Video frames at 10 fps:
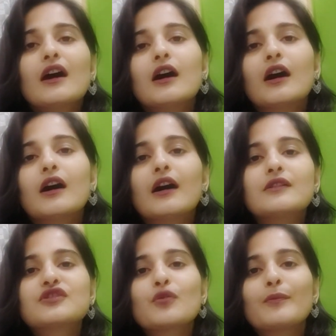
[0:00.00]

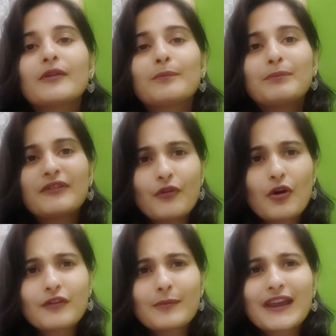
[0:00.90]
uh, so, but
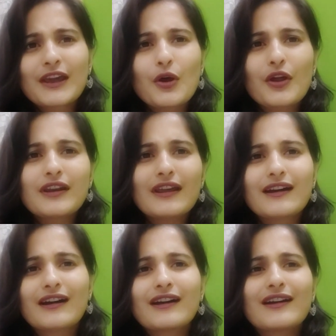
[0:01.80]
before we begin on
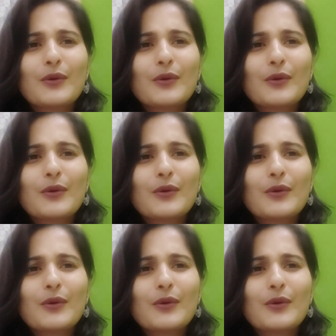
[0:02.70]
uh,